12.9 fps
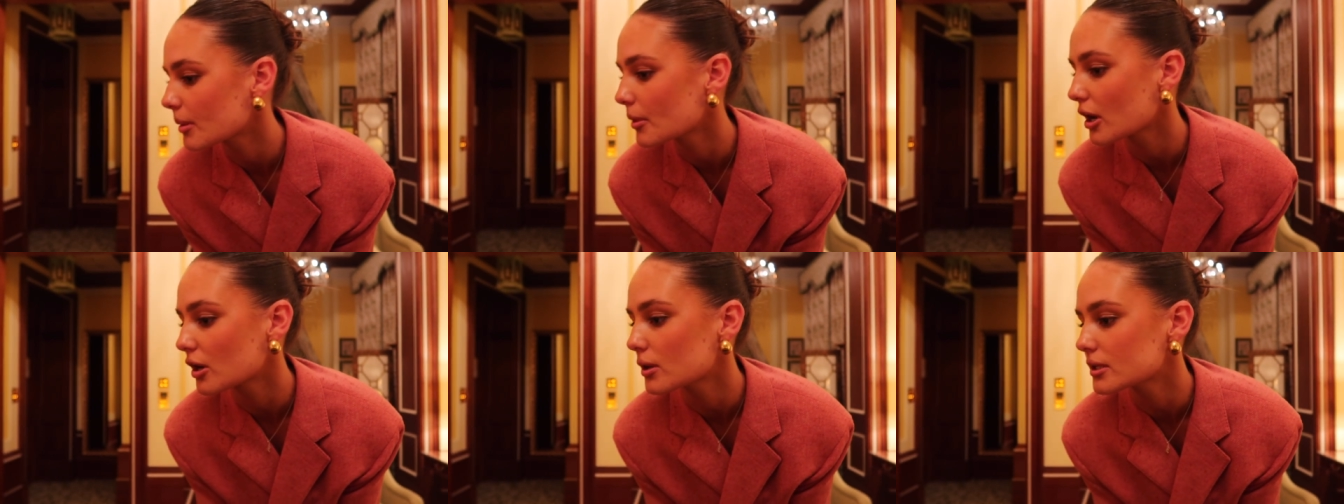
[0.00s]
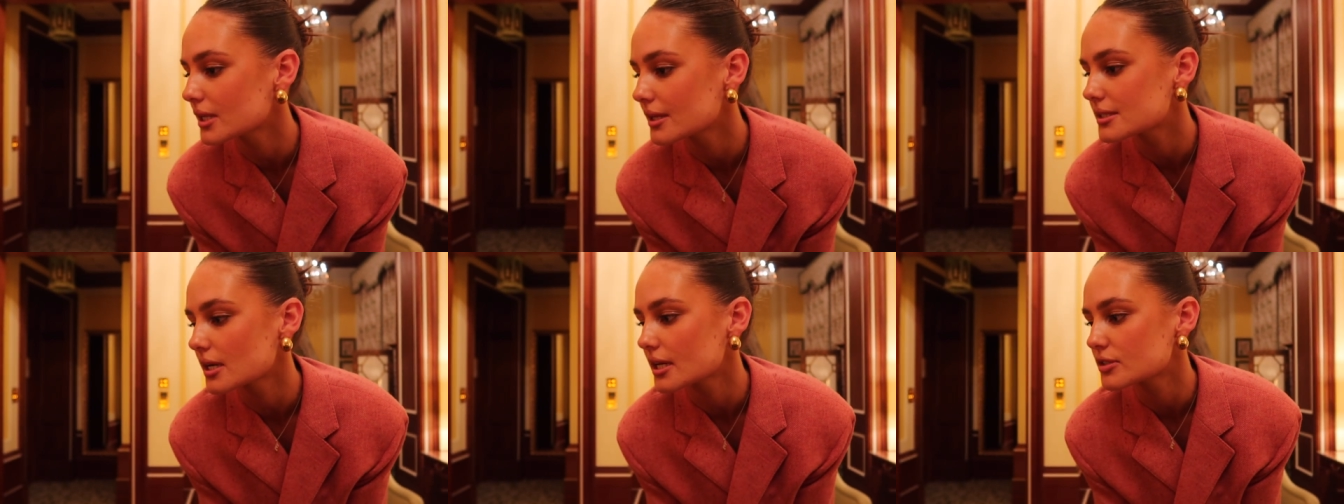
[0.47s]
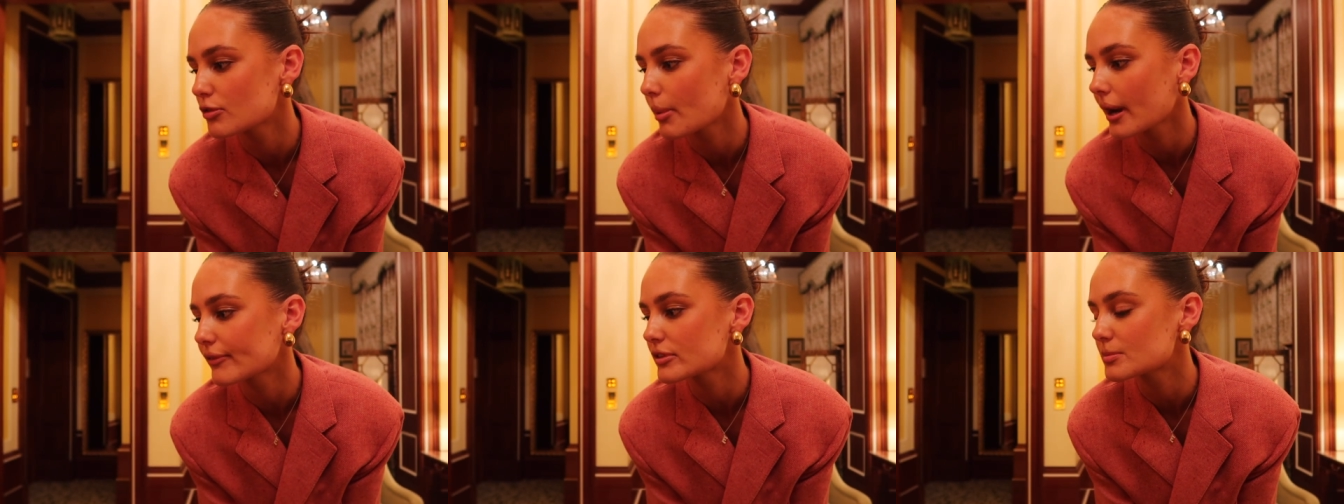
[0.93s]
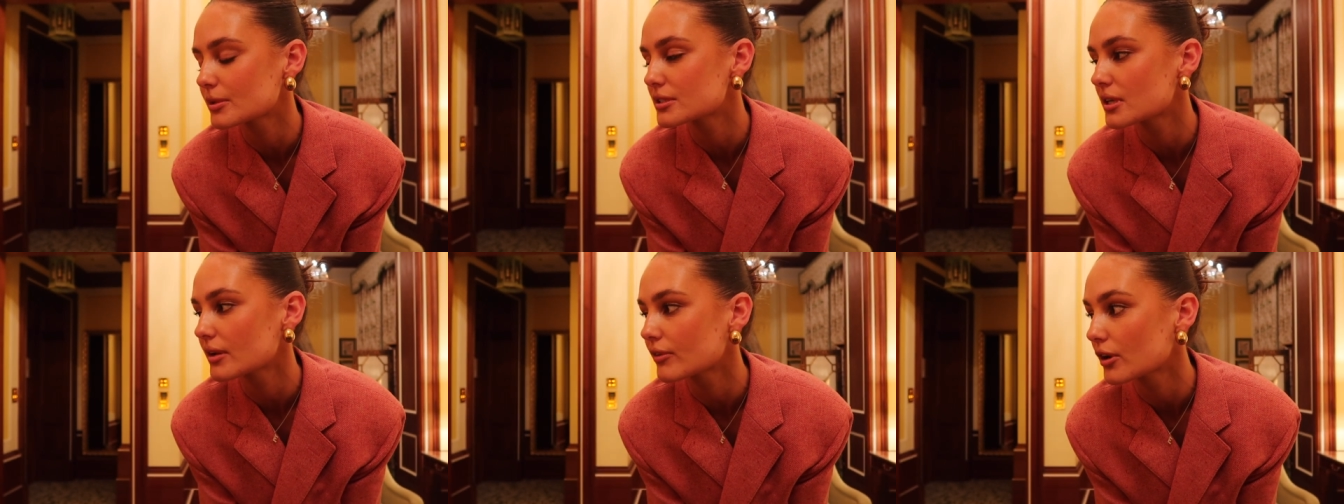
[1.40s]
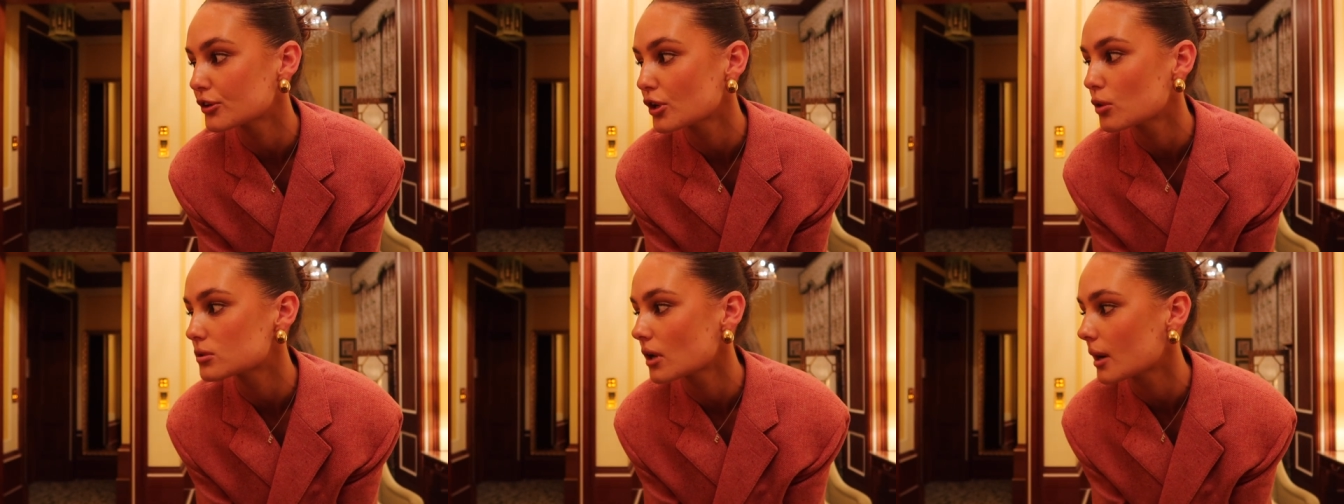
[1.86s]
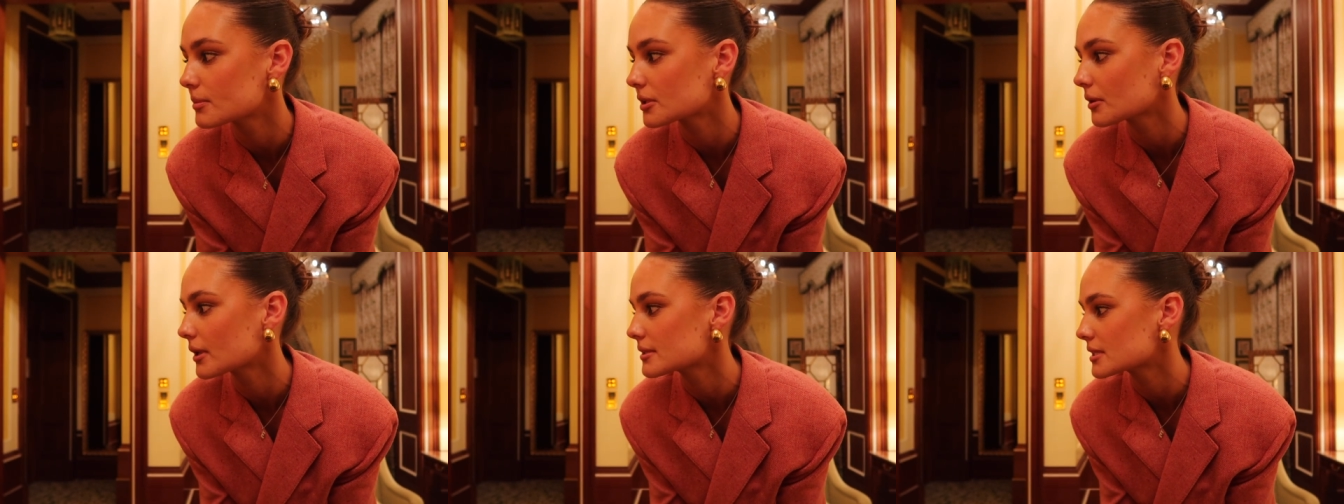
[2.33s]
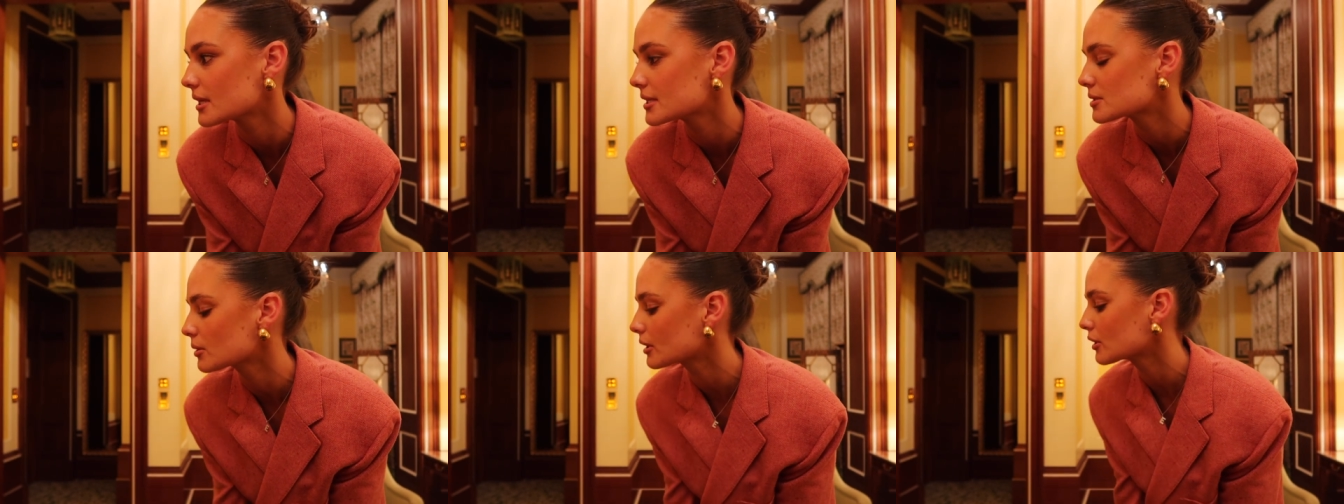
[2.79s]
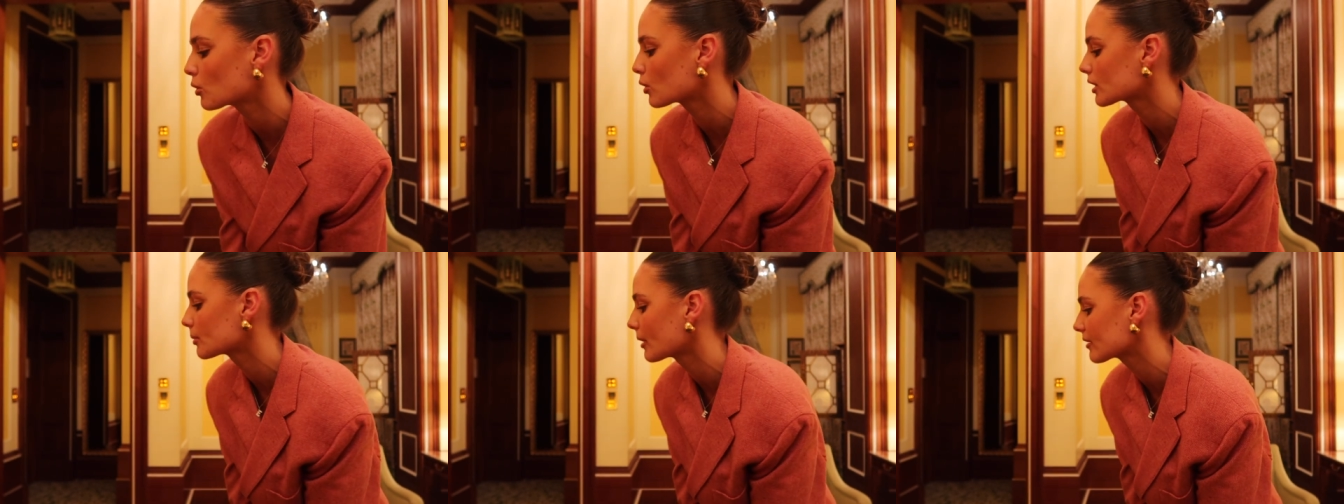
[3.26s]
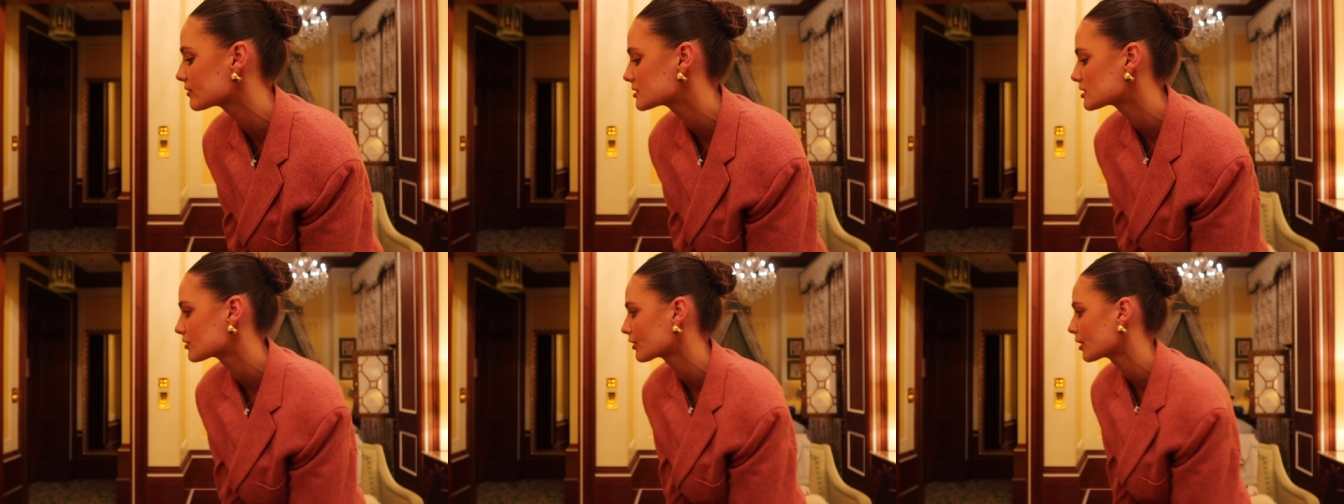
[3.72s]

I'm not going downstairs for breakfast because I've got no time to go downstairs. So I'm going to order breakfast to the